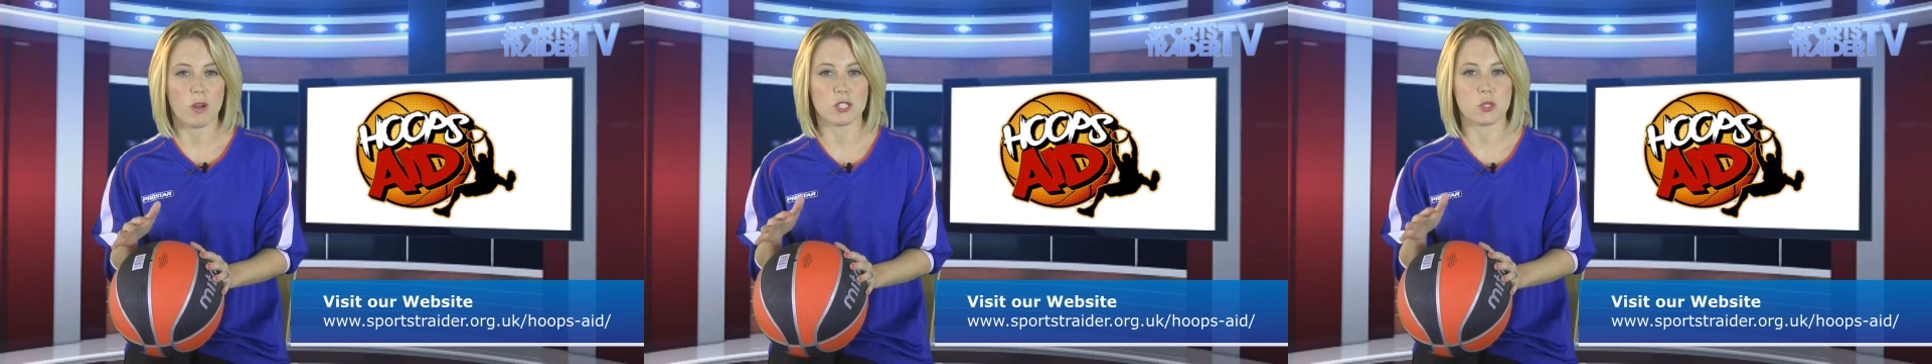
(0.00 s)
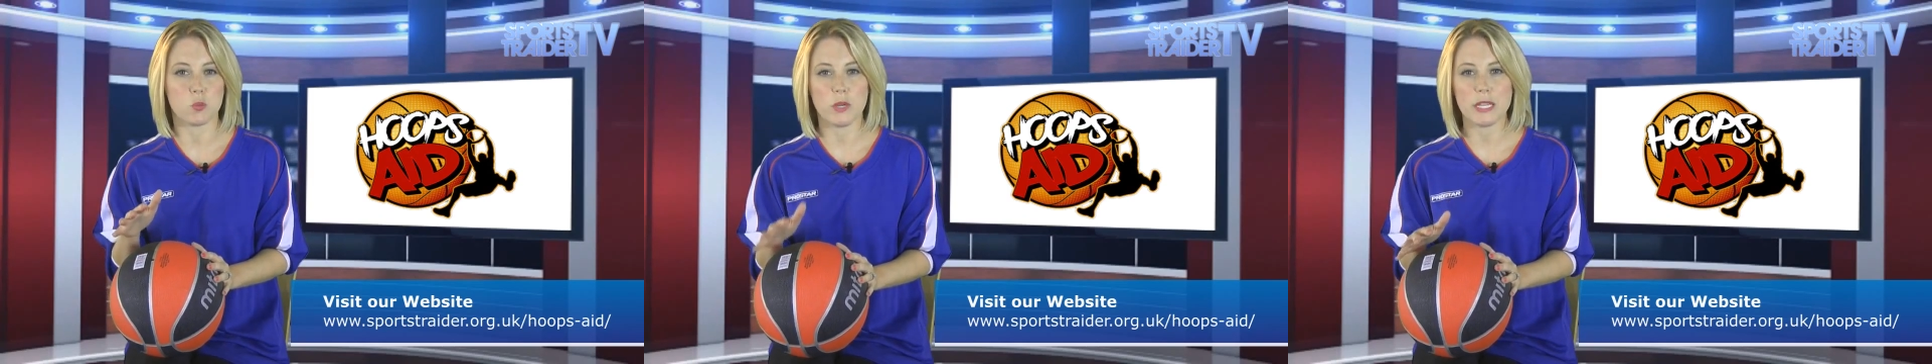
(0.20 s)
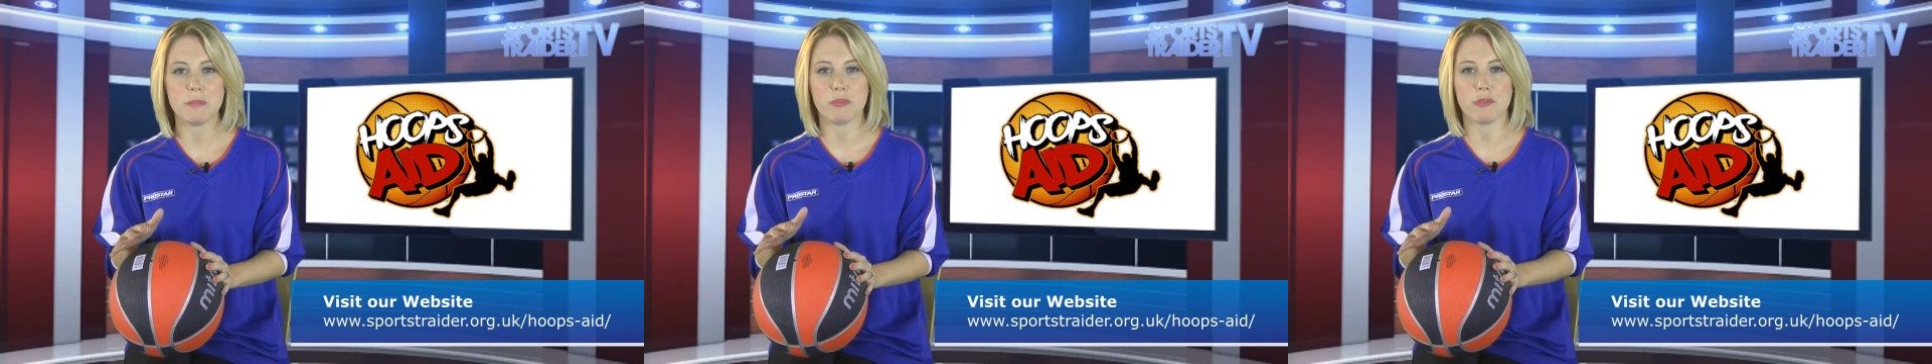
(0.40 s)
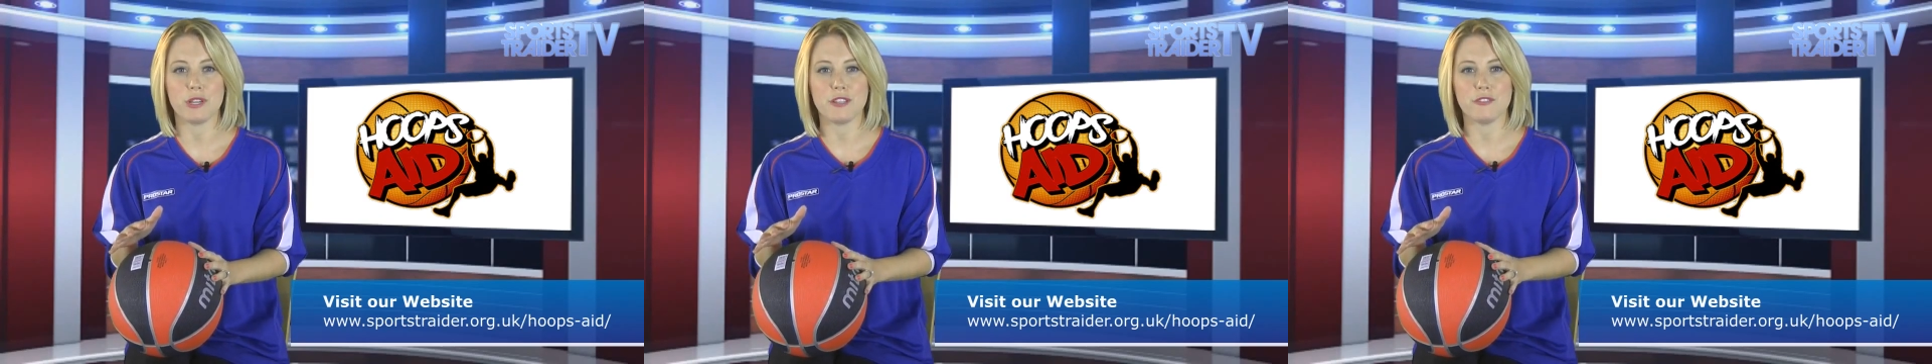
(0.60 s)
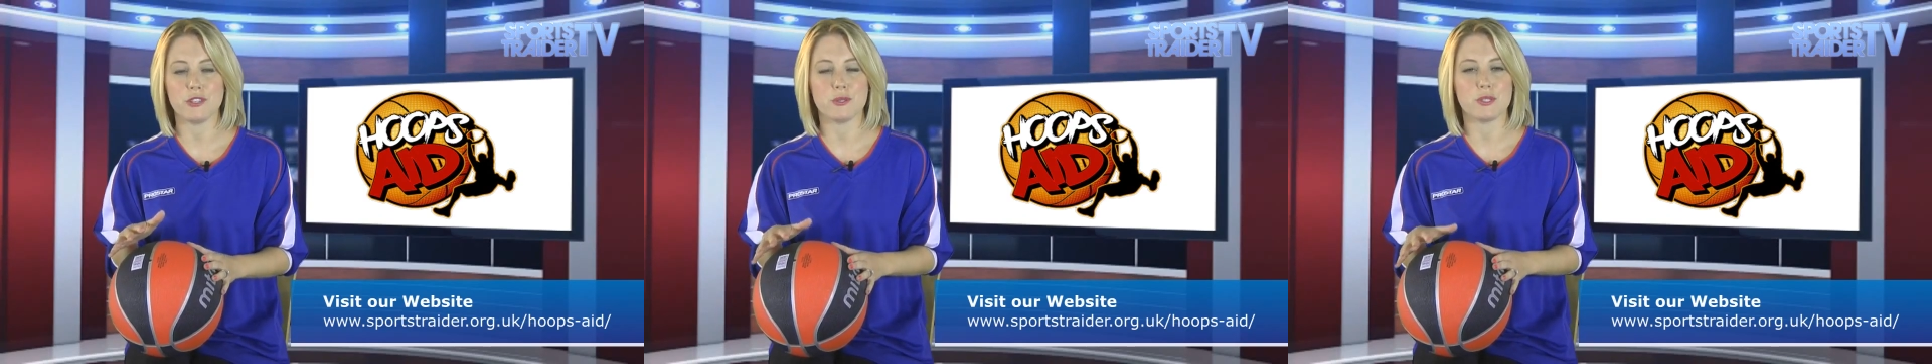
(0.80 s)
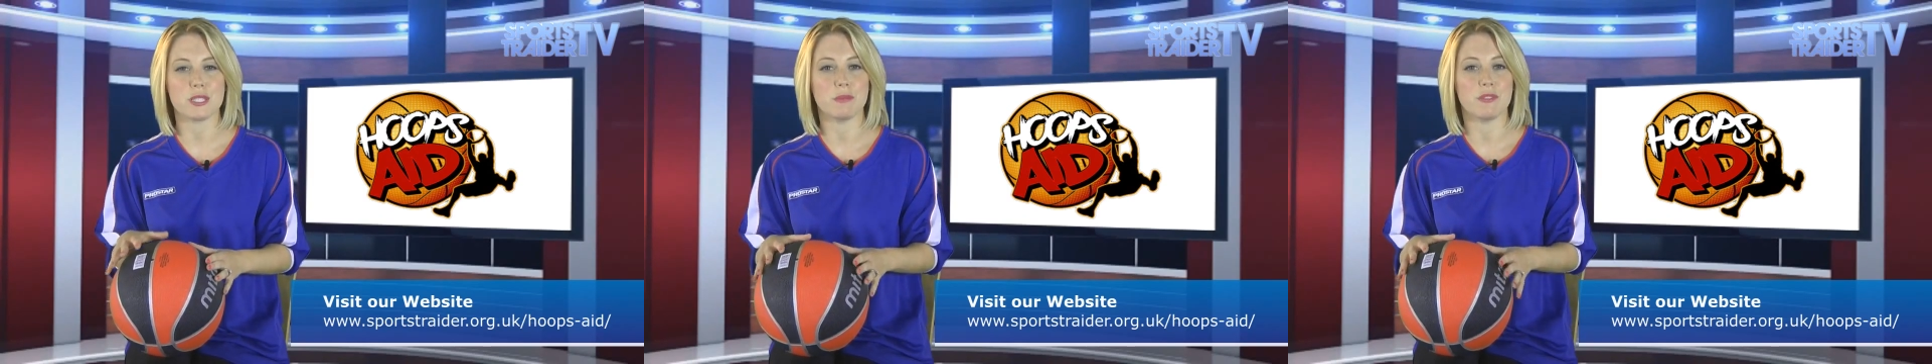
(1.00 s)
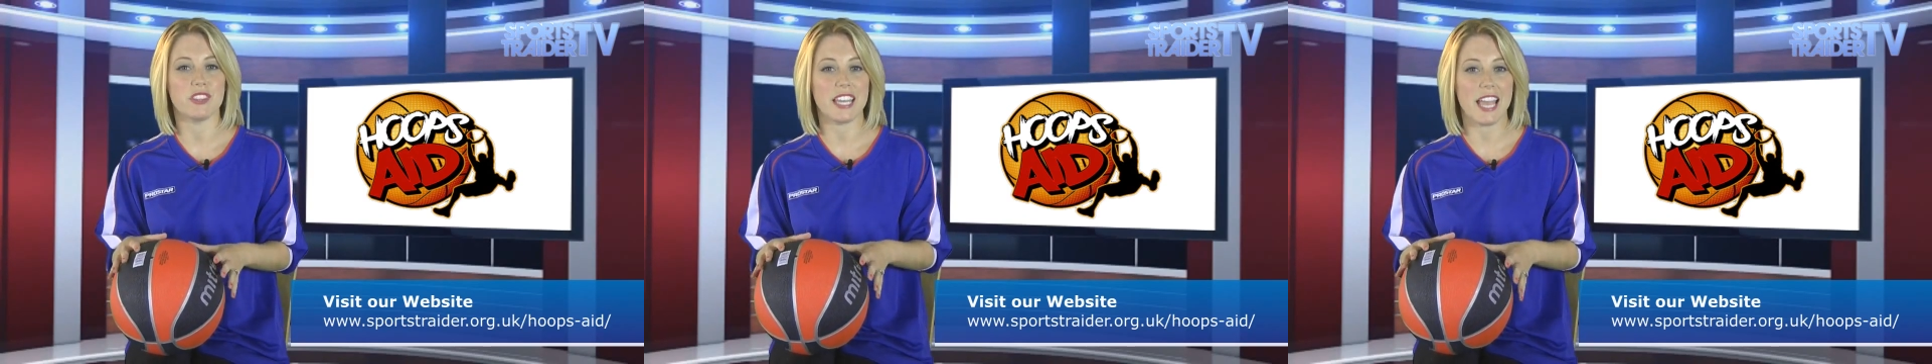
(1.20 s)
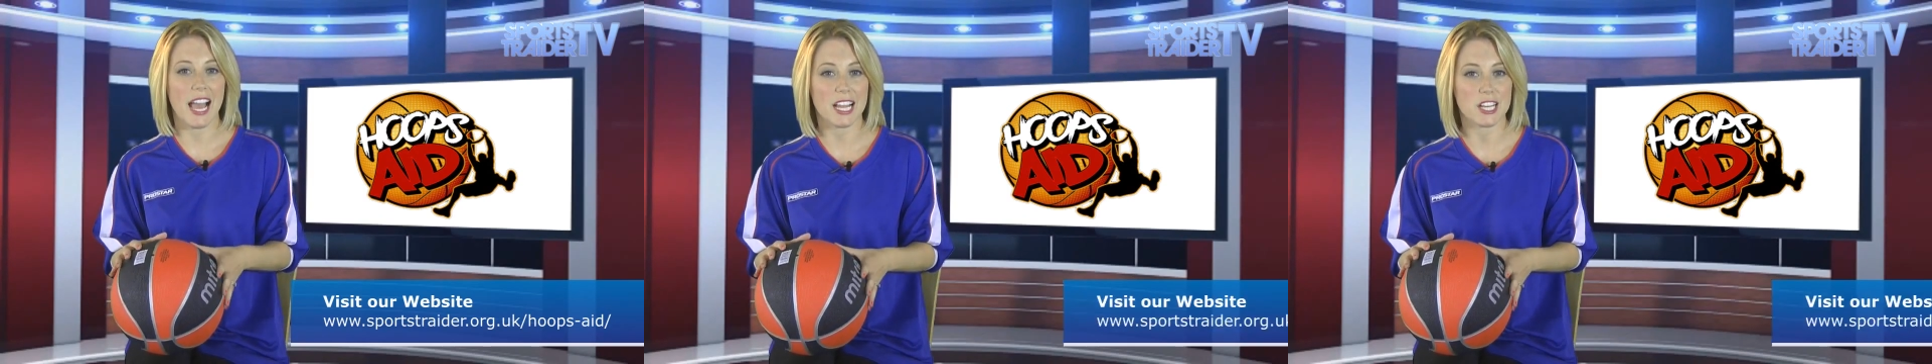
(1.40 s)
whilst we preview some of
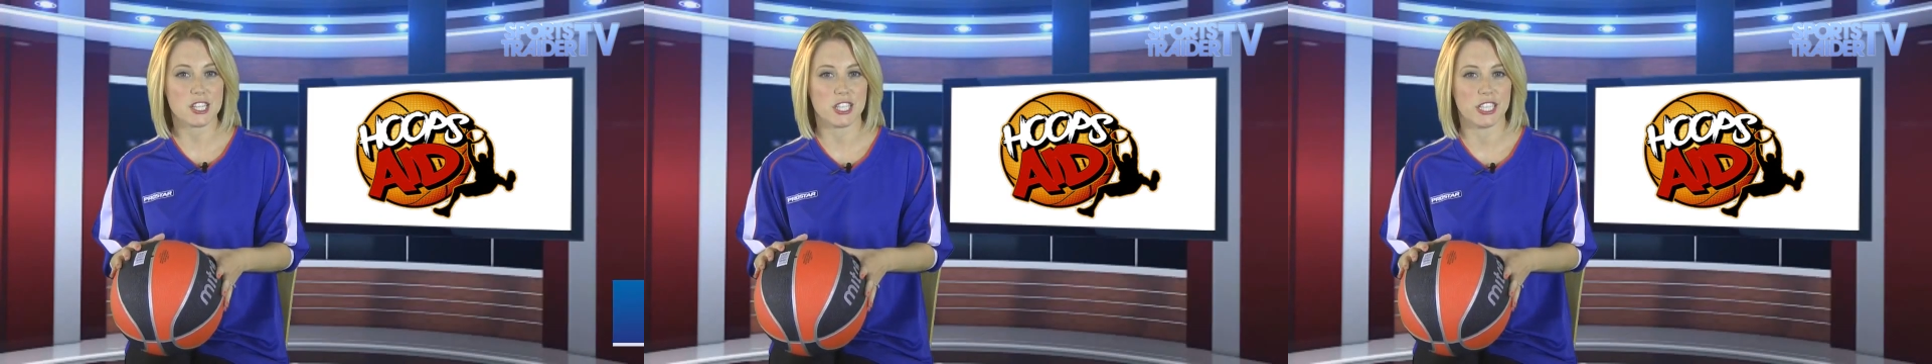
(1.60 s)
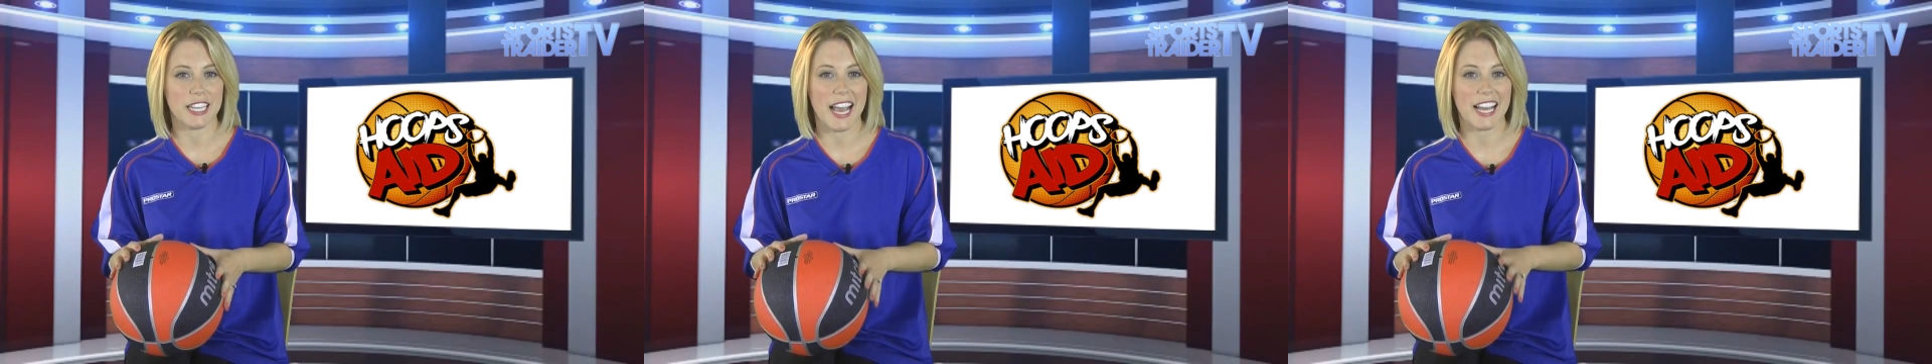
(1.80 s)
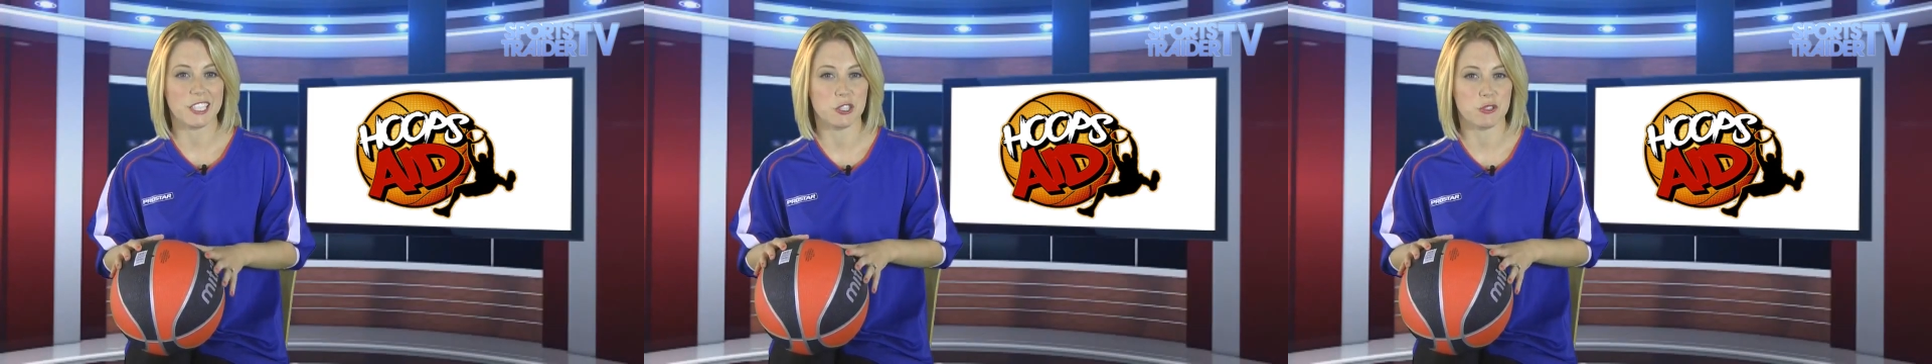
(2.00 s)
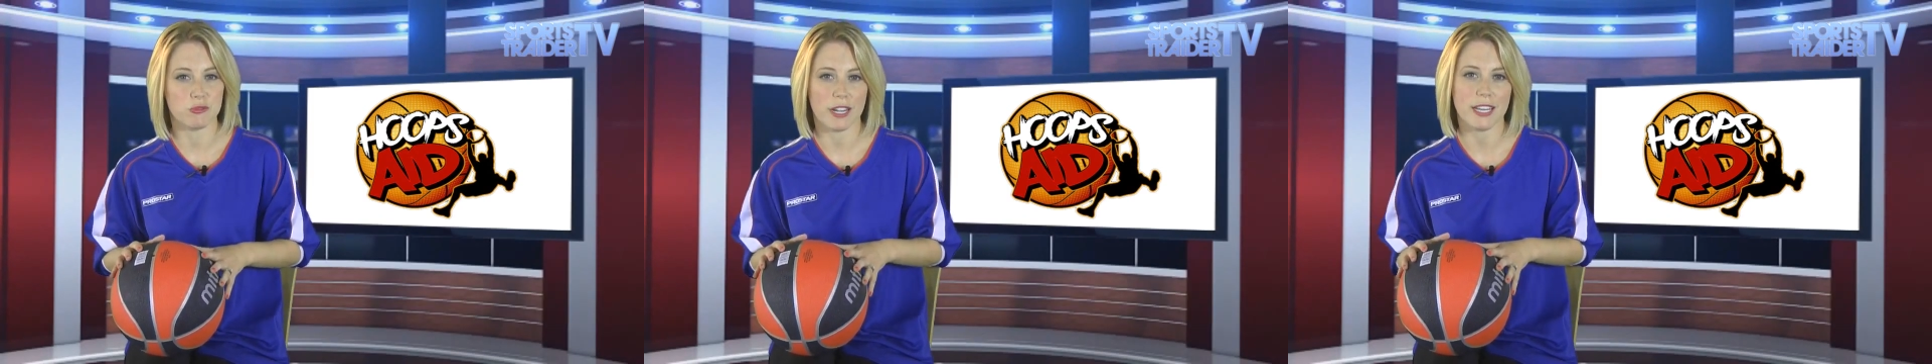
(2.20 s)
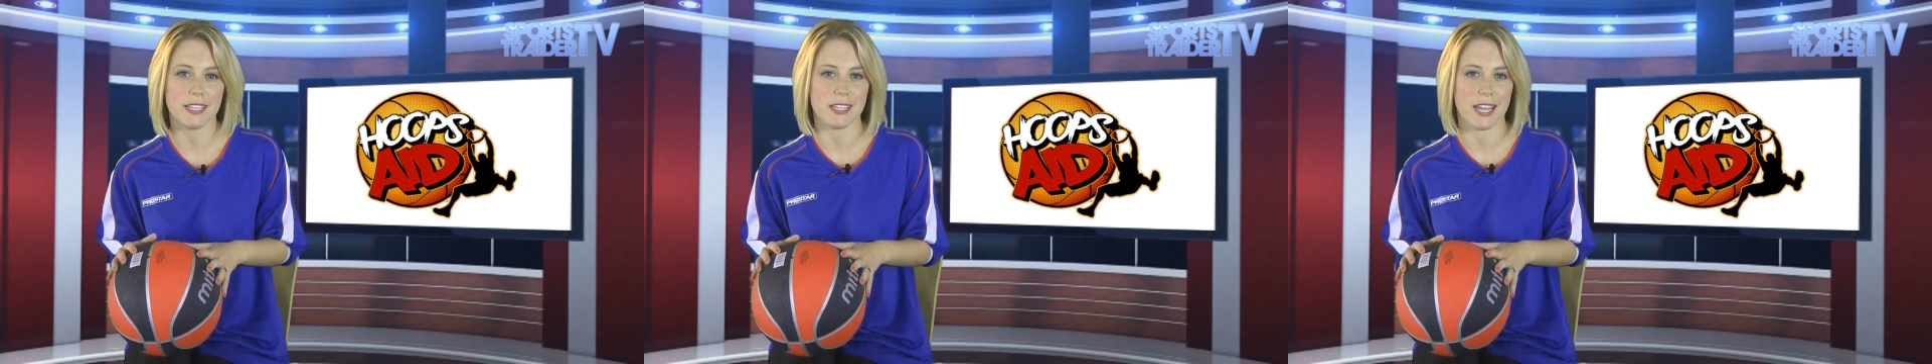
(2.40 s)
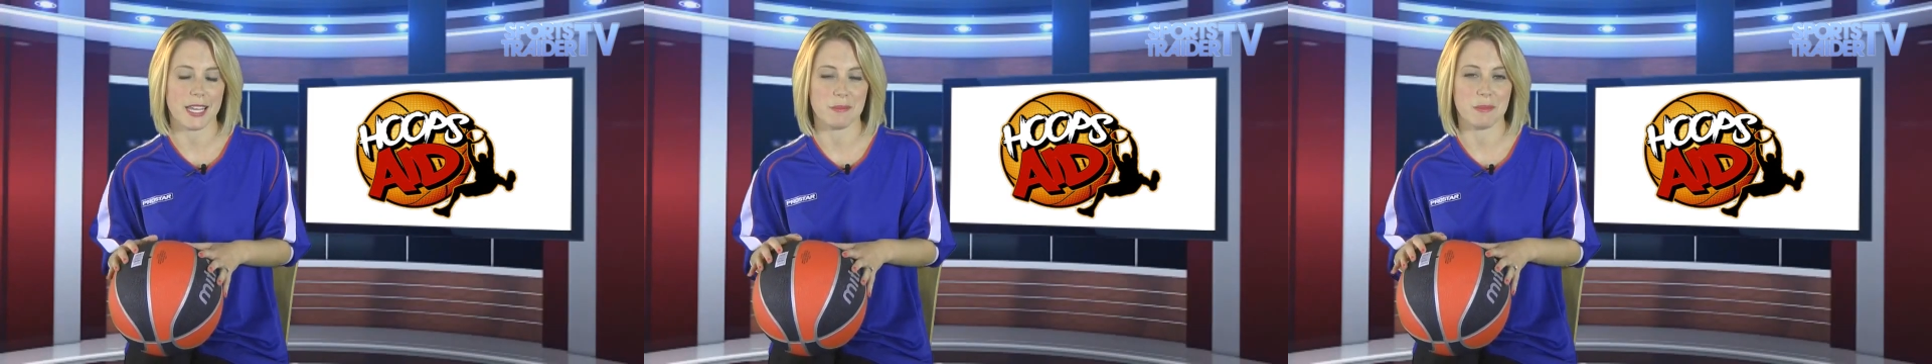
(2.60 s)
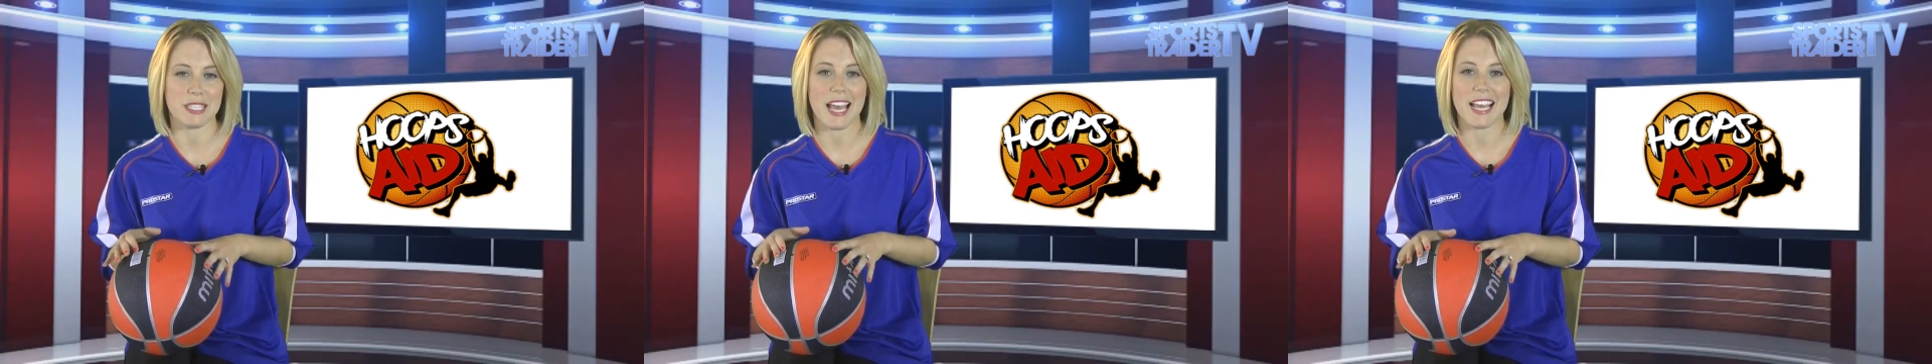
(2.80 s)
the action and great names